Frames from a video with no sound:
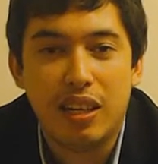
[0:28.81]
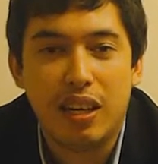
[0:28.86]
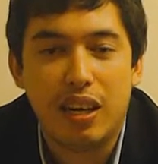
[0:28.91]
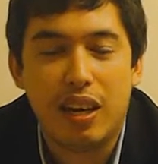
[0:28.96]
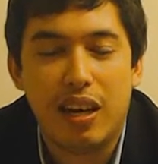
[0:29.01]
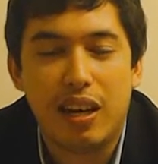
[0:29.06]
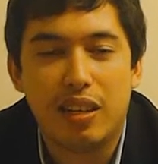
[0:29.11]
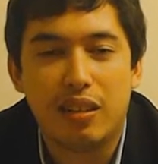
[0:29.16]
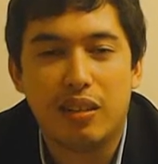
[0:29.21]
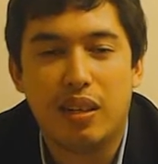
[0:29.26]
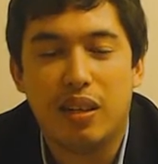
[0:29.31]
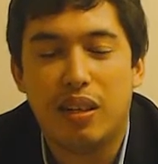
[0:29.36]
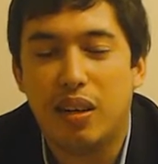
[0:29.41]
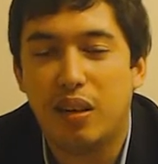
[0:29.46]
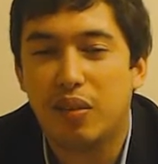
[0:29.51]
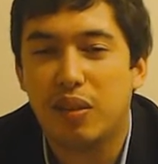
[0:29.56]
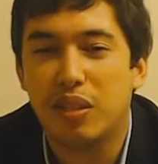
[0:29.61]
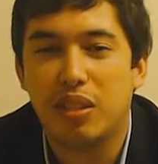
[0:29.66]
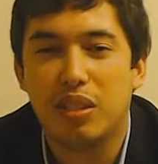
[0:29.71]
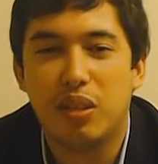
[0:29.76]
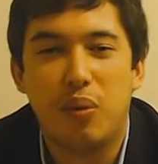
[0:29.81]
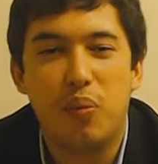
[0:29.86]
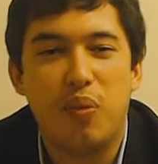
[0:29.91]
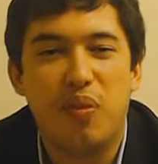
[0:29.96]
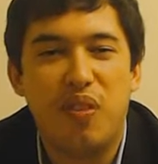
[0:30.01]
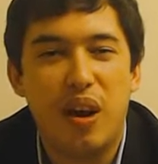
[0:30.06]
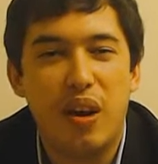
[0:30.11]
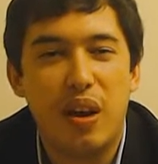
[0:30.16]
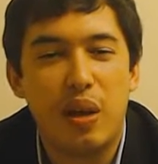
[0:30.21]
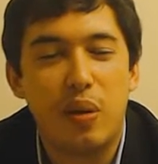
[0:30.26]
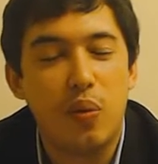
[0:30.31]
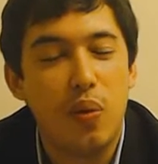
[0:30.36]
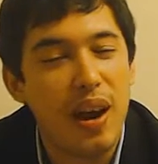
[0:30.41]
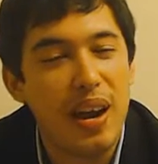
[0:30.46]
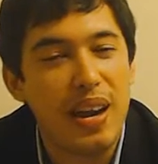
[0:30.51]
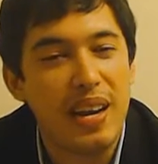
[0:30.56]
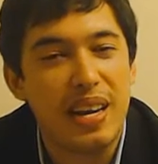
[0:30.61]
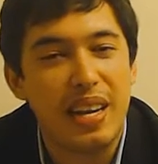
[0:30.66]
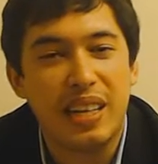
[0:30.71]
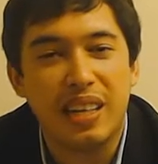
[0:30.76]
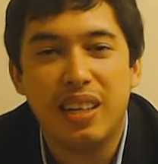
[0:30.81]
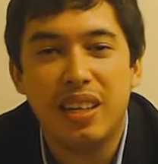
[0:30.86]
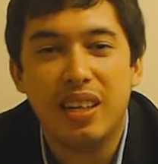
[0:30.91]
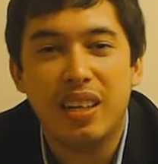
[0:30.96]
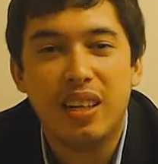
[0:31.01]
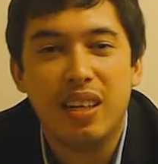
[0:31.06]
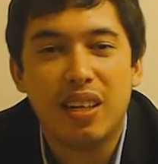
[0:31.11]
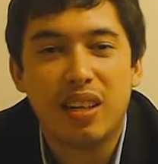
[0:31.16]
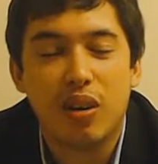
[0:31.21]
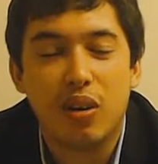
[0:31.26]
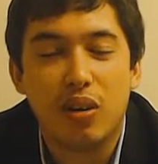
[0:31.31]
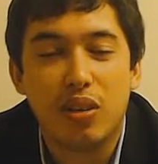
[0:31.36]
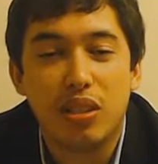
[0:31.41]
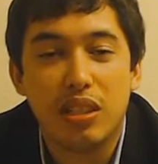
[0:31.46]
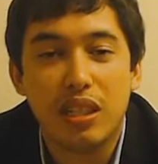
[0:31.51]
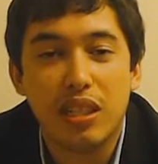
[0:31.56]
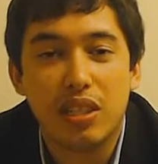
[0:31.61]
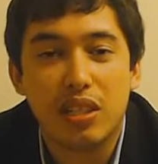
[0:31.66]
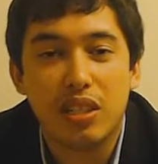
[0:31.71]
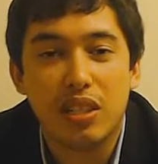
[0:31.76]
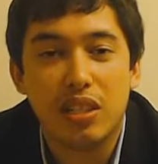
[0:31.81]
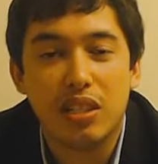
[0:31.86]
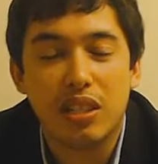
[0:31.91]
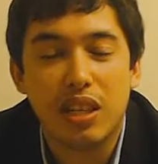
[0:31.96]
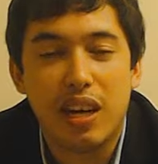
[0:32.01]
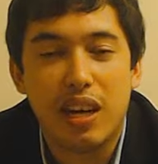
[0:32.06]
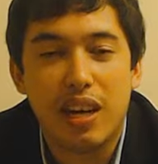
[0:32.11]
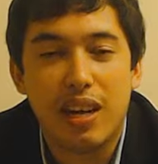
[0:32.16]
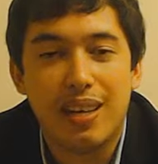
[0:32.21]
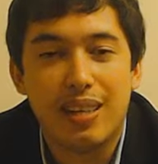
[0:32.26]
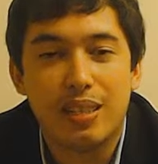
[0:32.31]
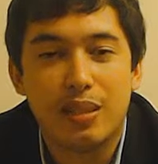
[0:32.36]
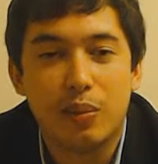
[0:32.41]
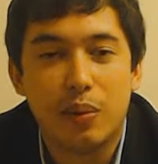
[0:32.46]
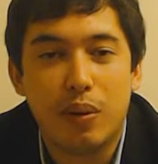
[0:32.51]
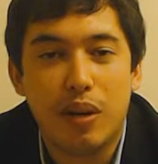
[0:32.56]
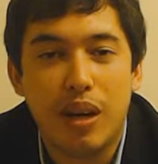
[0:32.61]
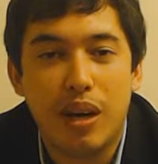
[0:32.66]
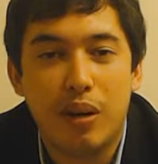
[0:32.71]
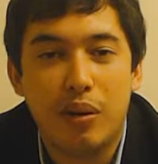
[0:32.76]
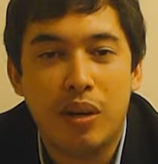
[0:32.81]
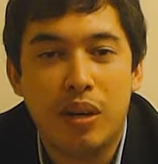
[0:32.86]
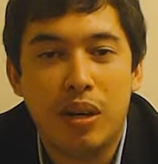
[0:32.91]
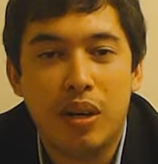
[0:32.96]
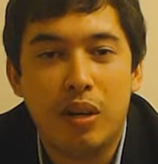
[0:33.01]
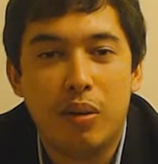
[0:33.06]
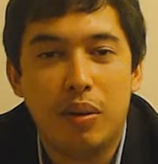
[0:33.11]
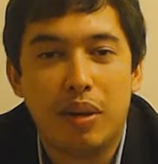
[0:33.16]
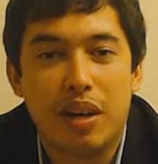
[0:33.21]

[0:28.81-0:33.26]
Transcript: and after some very rainy conditions as well,